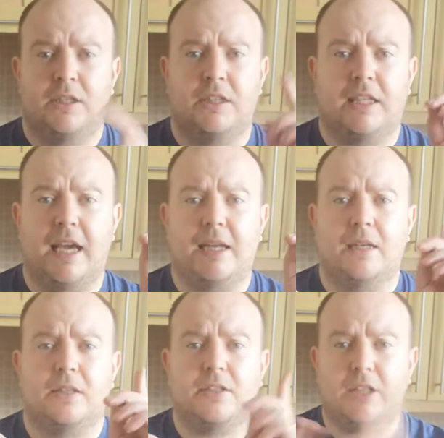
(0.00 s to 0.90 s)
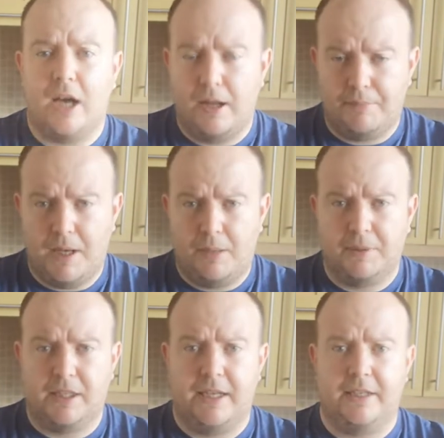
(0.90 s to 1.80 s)
You're getting tart
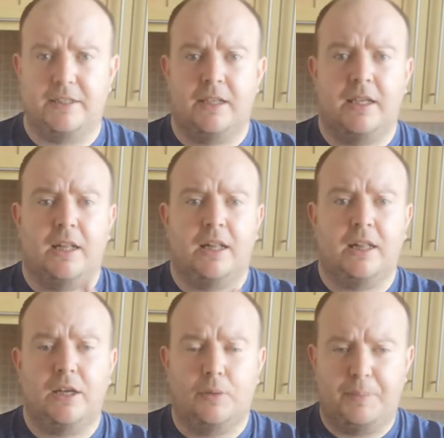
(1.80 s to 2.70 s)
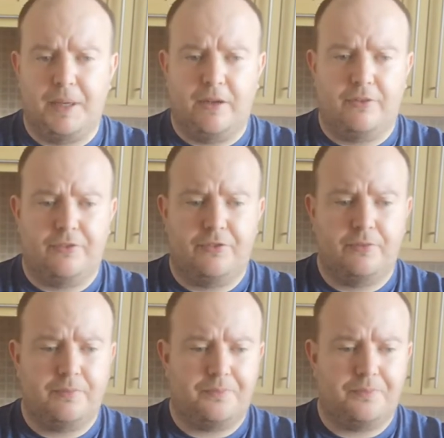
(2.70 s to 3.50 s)
marmalade, little bit of